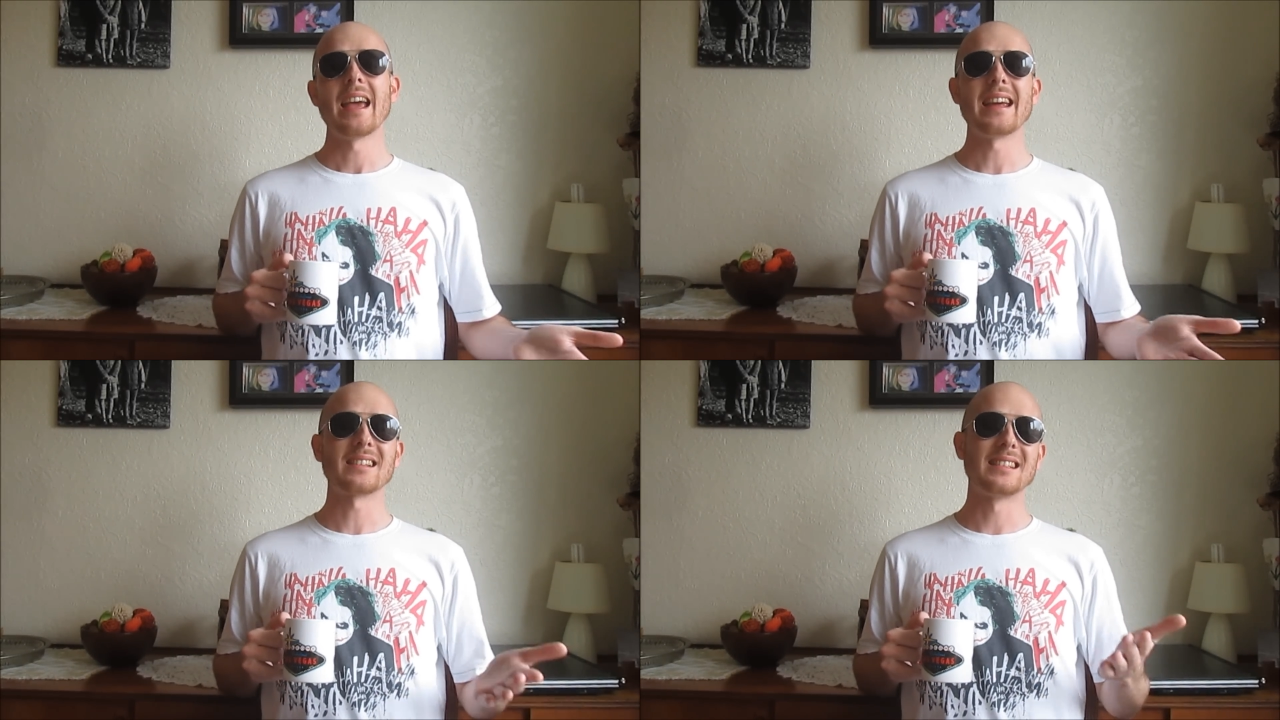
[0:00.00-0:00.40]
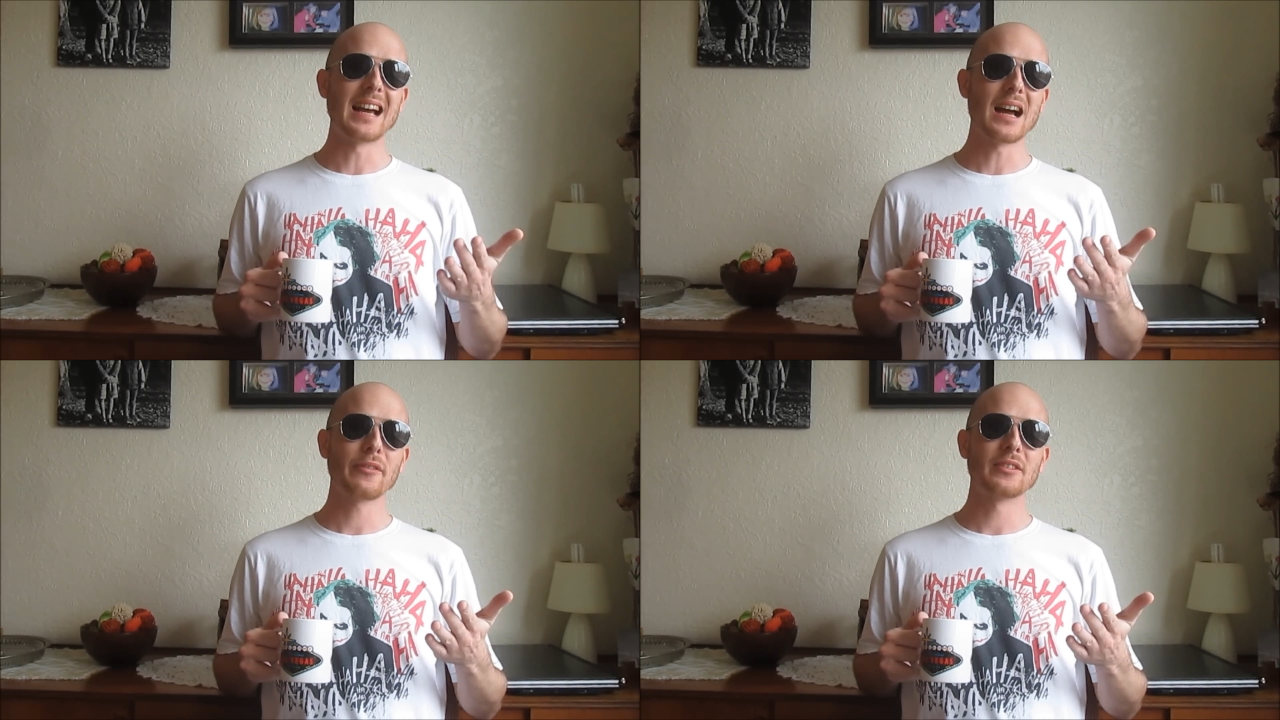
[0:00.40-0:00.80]
It's
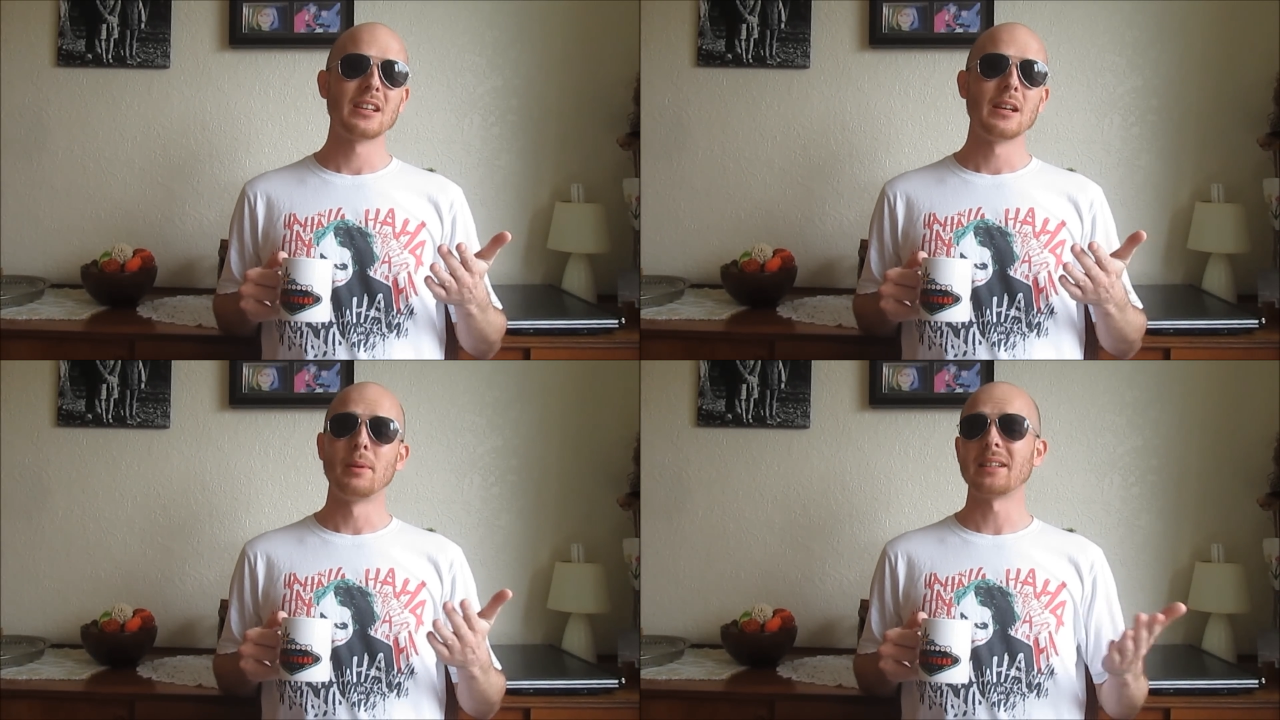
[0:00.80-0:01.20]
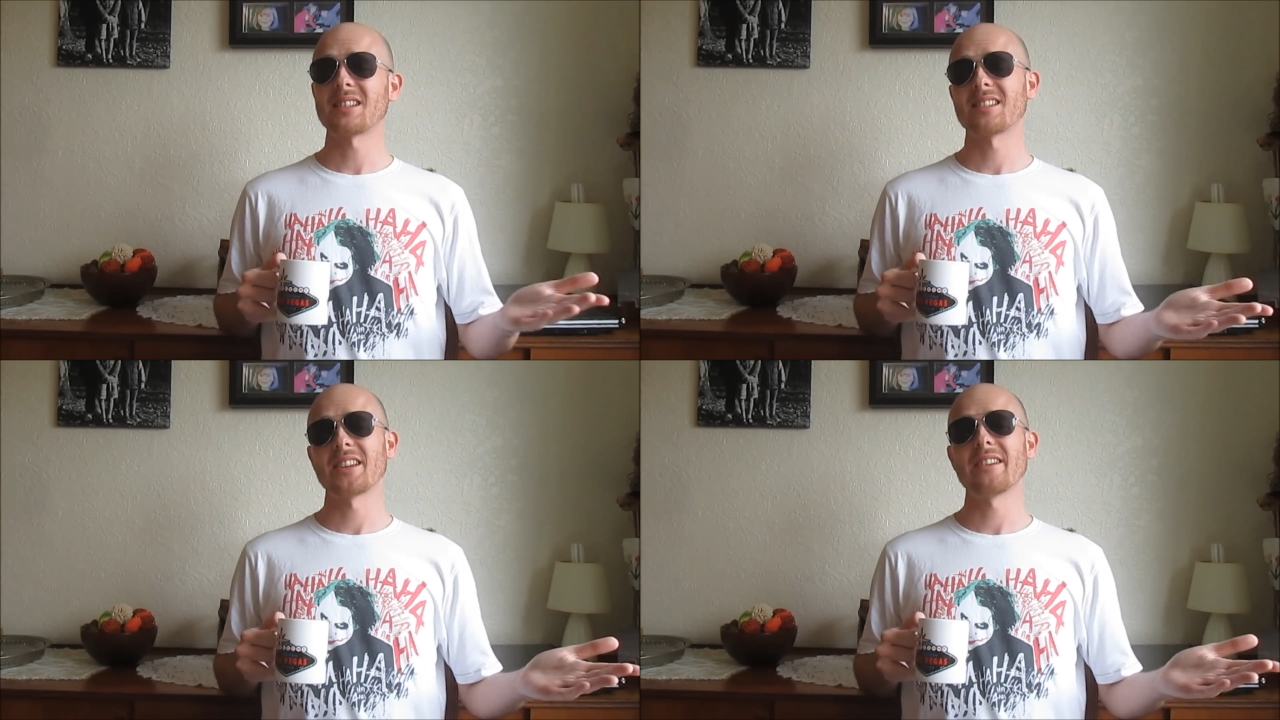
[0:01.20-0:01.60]
daft, but it's
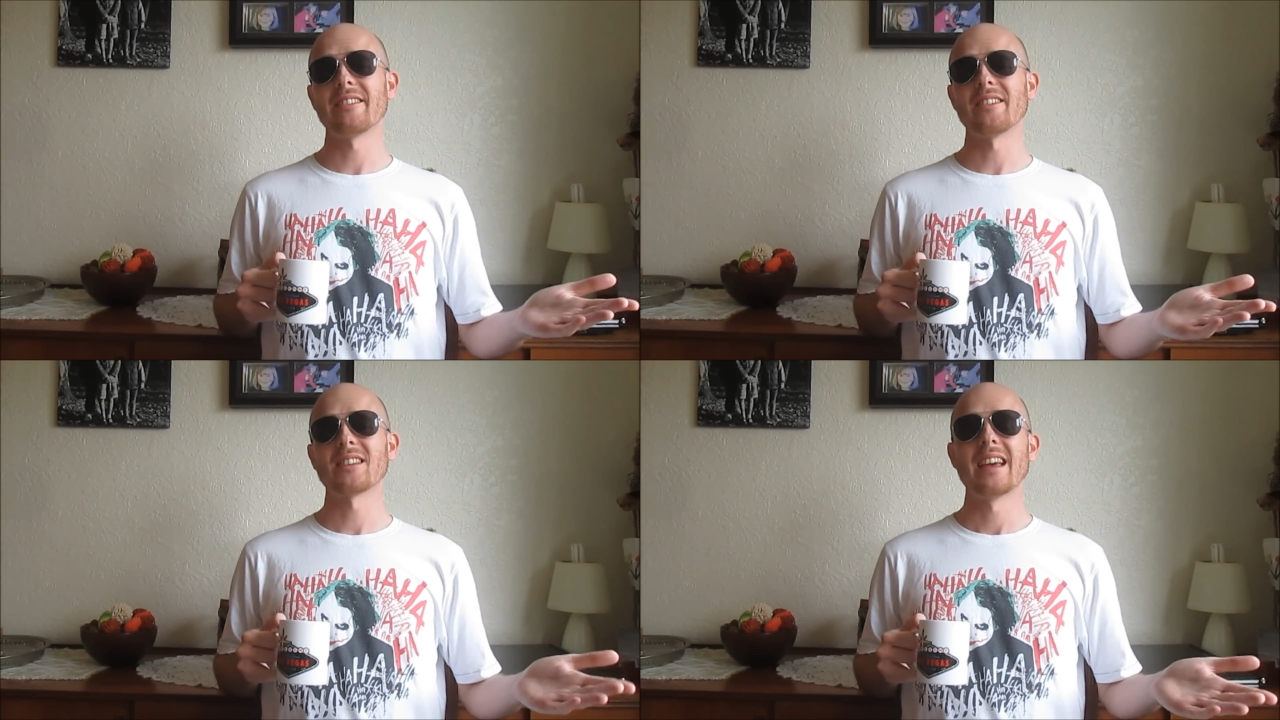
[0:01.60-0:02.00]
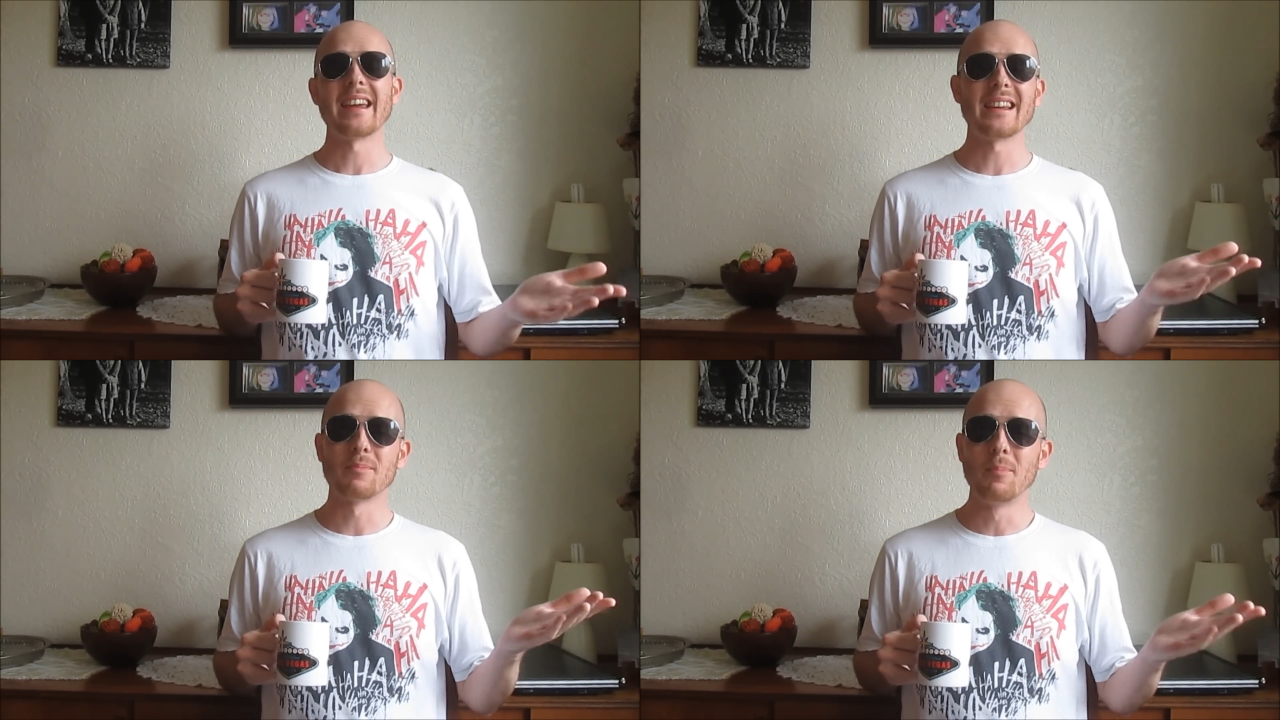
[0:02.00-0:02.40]
serious.
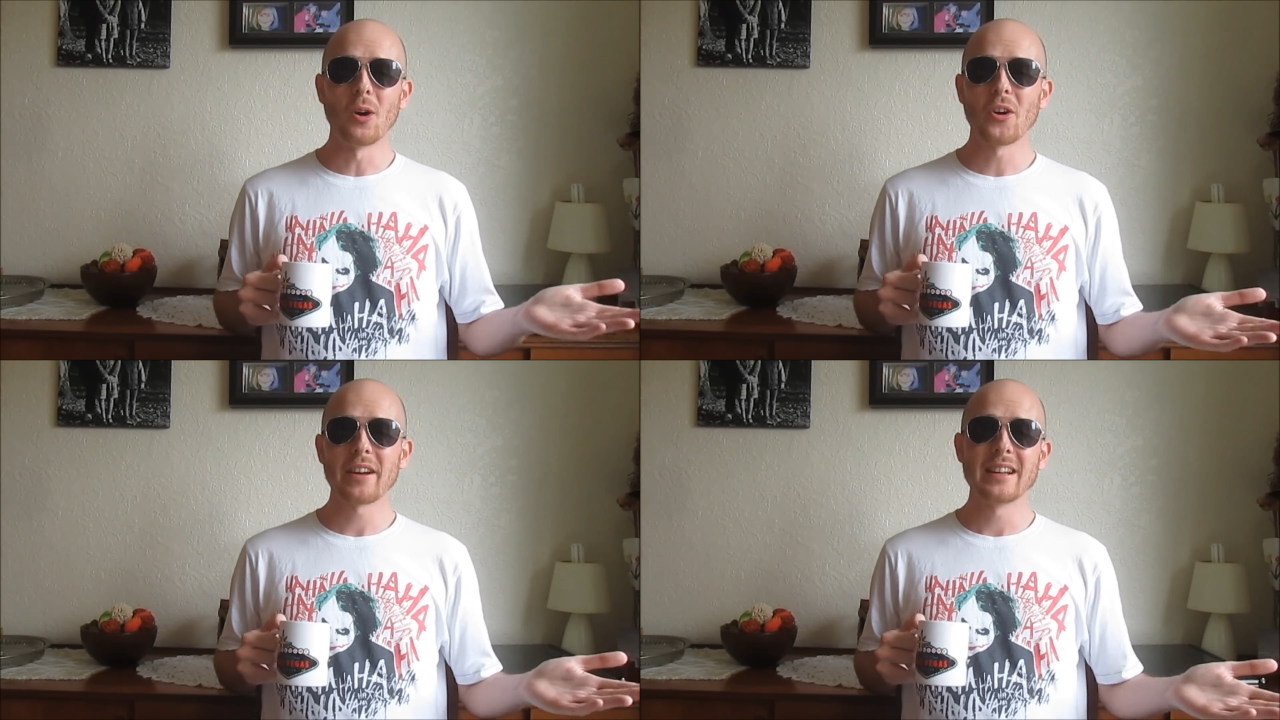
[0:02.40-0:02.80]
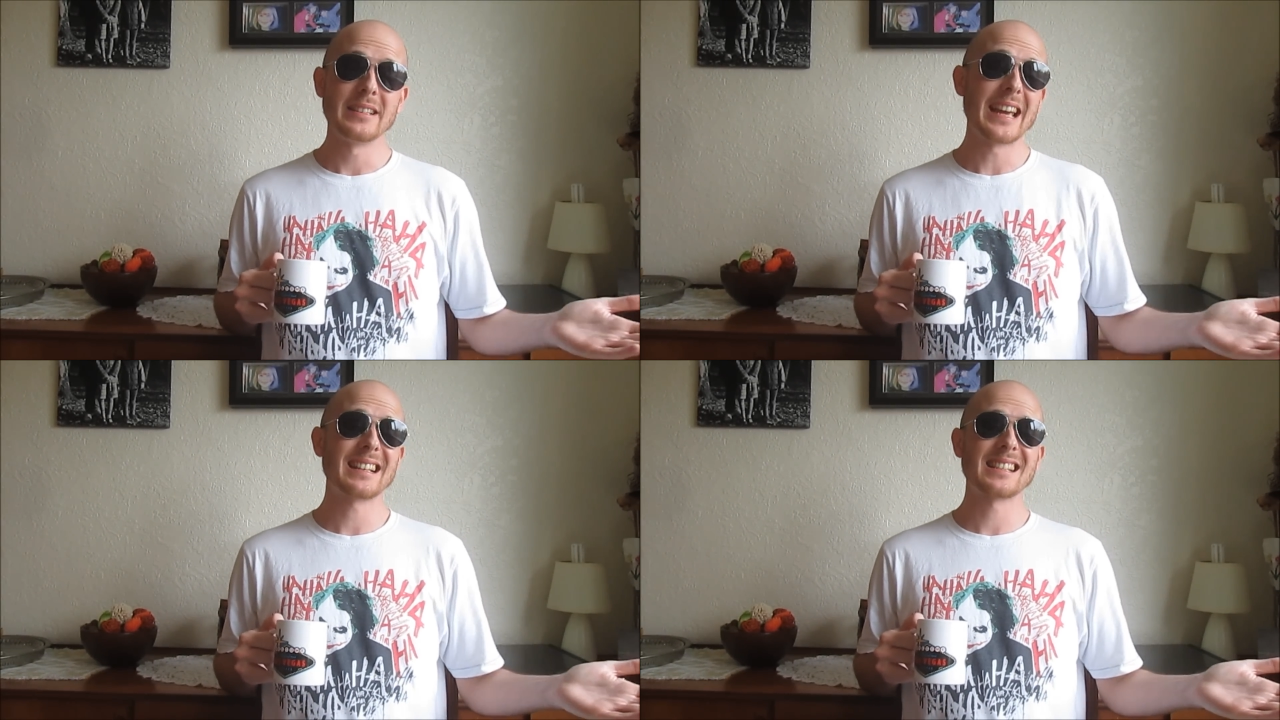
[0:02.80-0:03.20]
It's boring,
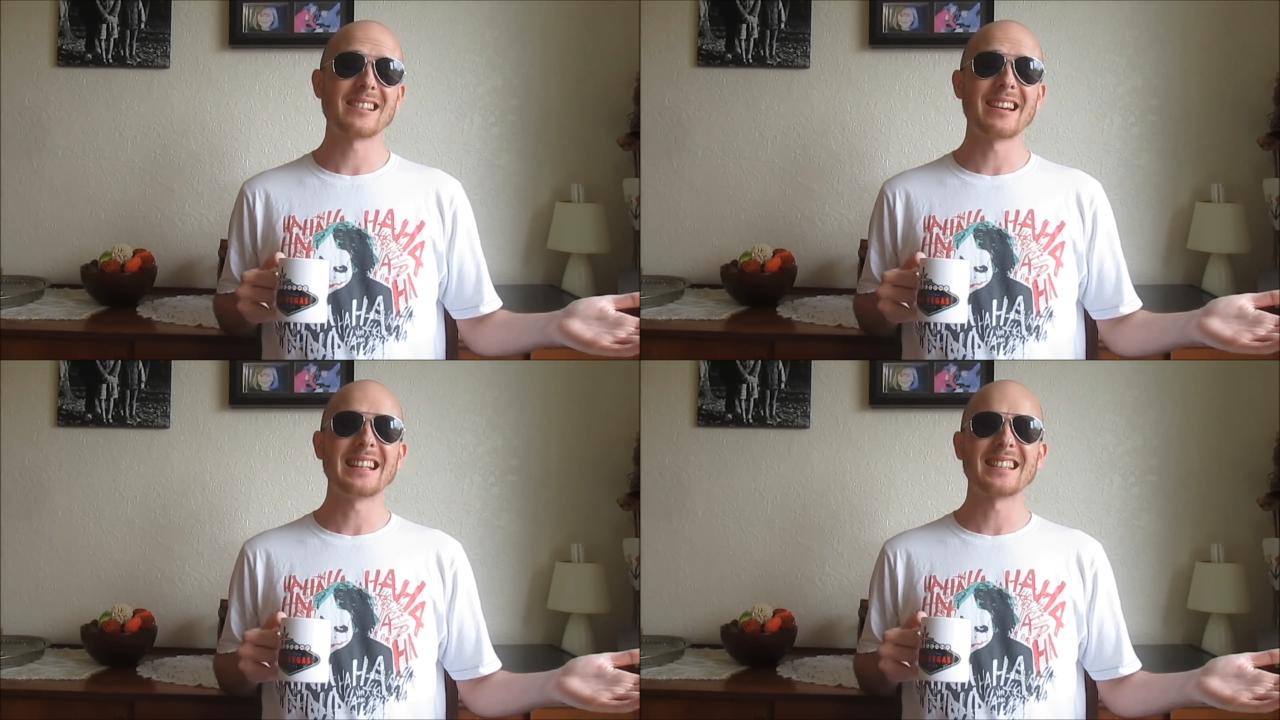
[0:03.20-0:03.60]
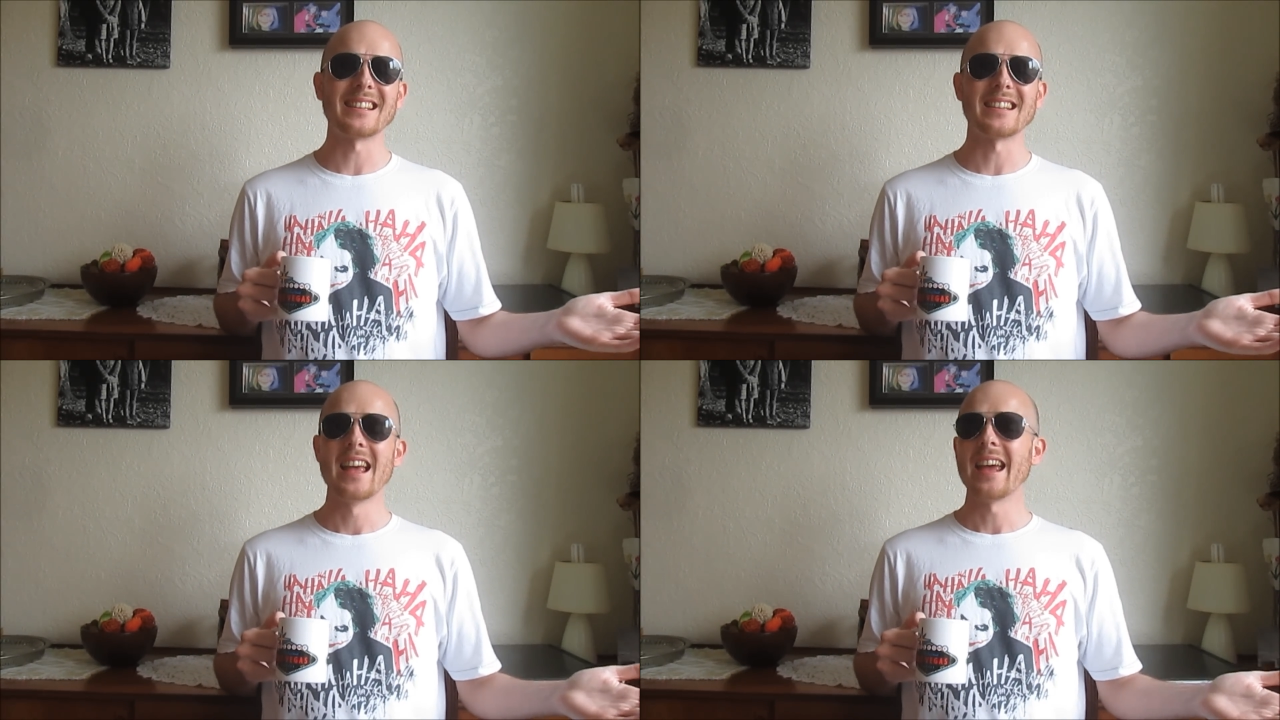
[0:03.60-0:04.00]
yet
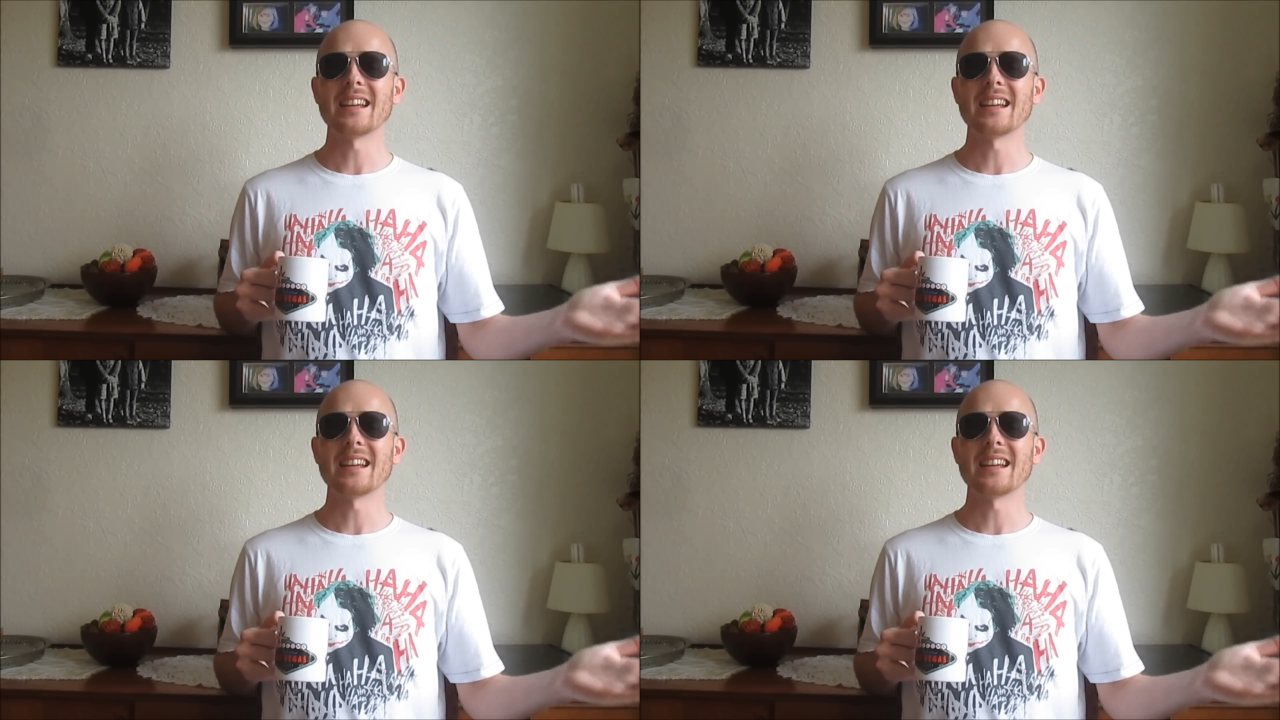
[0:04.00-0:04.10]
exciting.